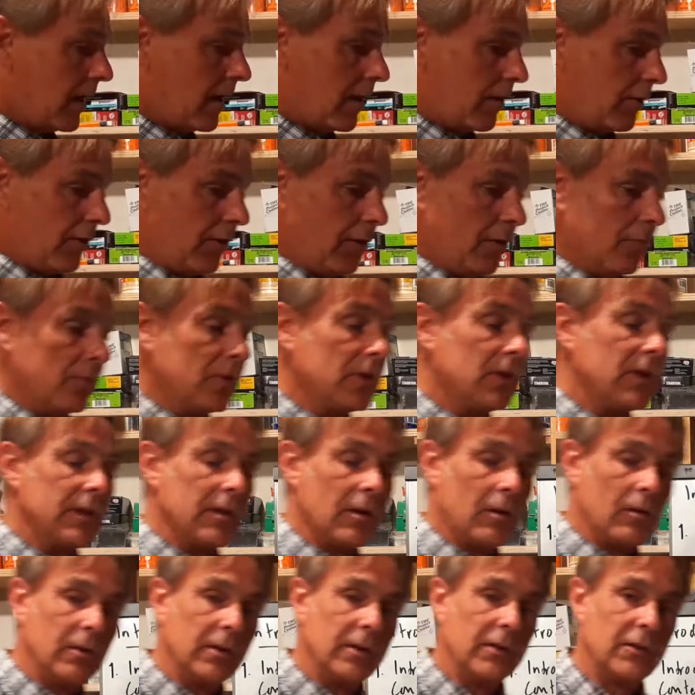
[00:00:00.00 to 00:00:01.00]
There are really
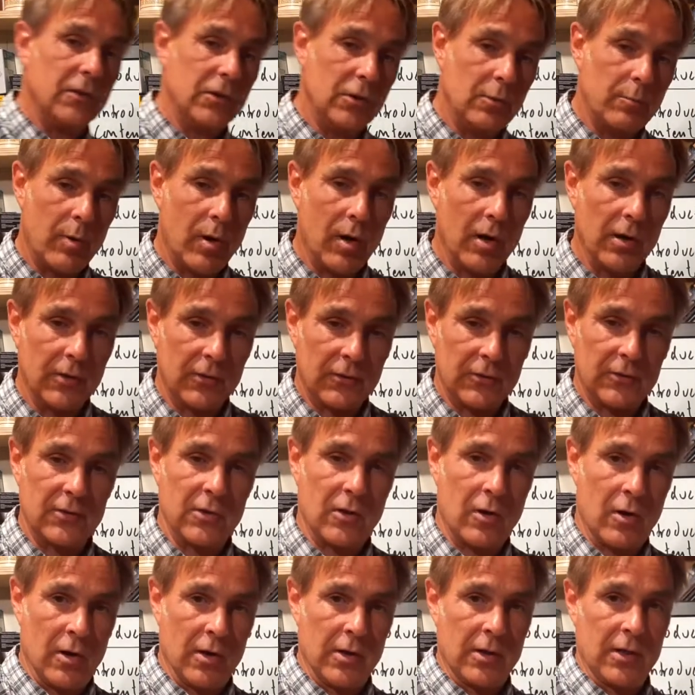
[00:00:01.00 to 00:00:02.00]
only 2 parts to
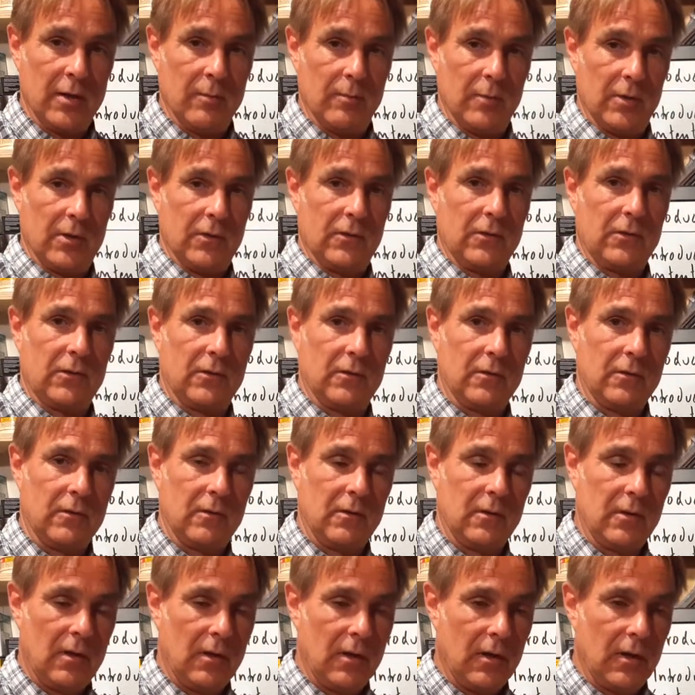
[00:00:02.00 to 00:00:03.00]
arguments.
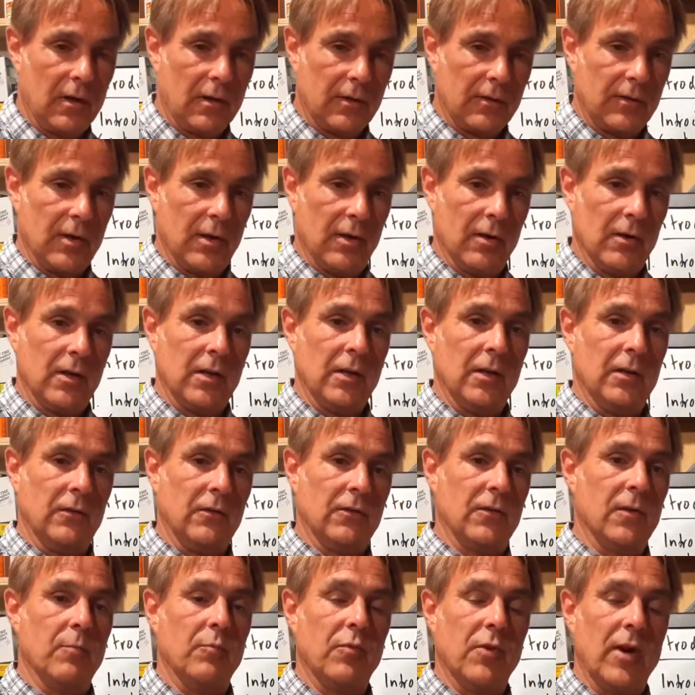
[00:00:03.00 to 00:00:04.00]
There is
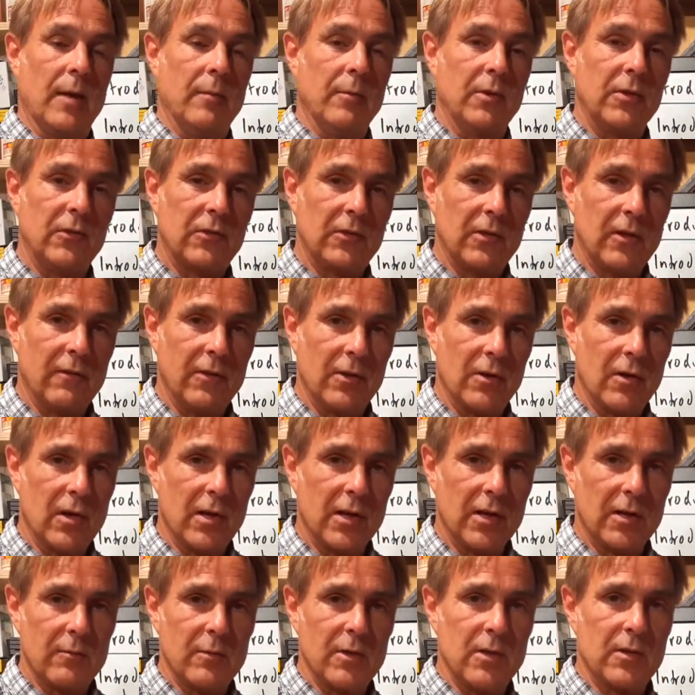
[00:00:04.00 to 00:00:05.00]
the premise of an
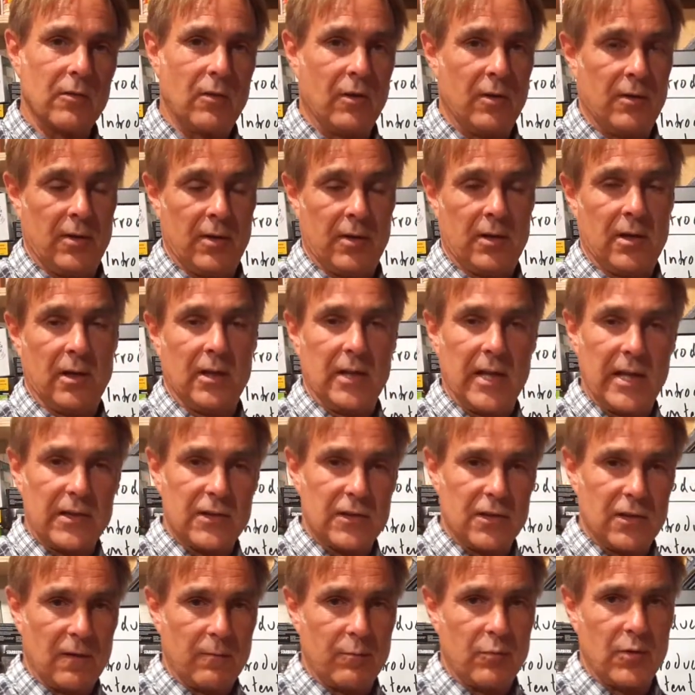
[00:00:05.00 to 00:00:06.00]
argument, or the
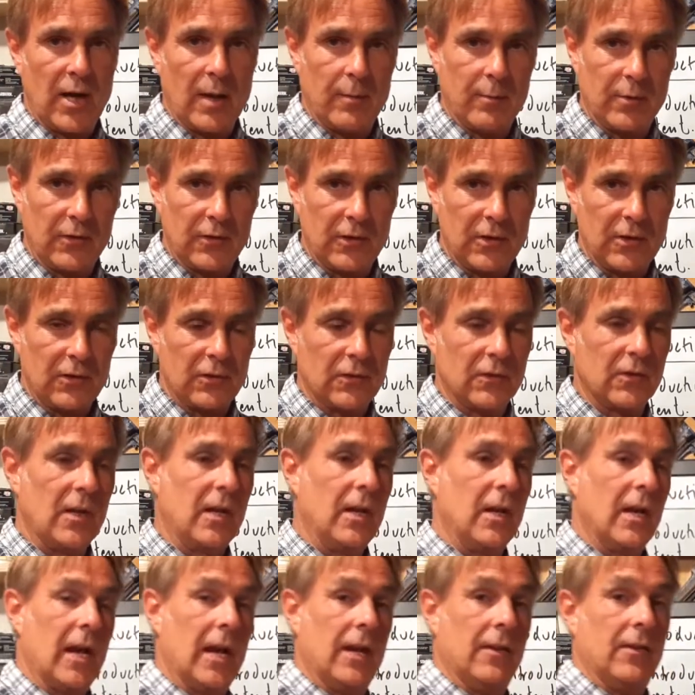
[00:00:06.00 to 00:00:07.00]
collection of premises,
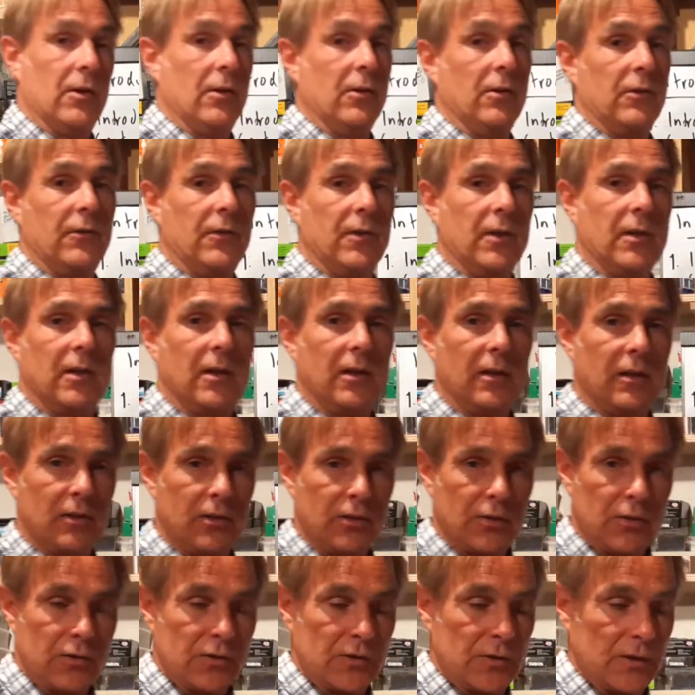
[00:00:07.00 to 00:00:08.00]
and there is the
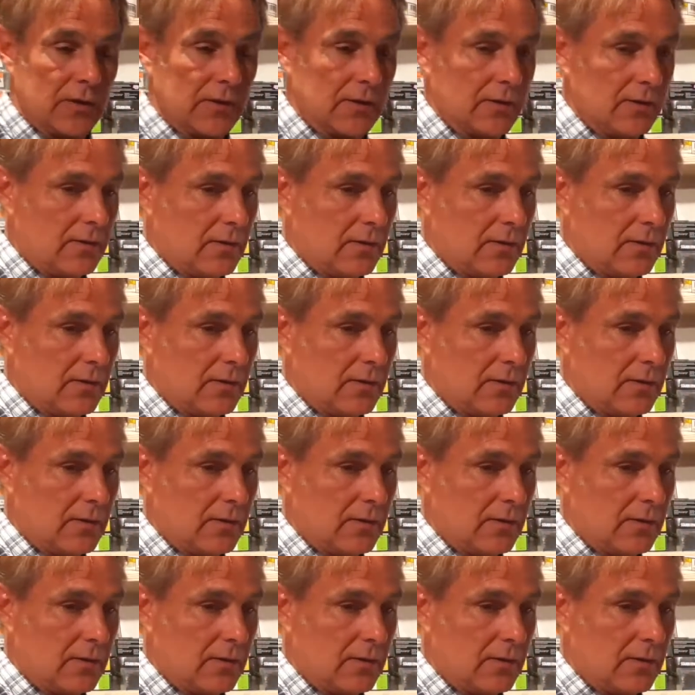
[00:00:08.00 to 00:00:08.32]
conclusion.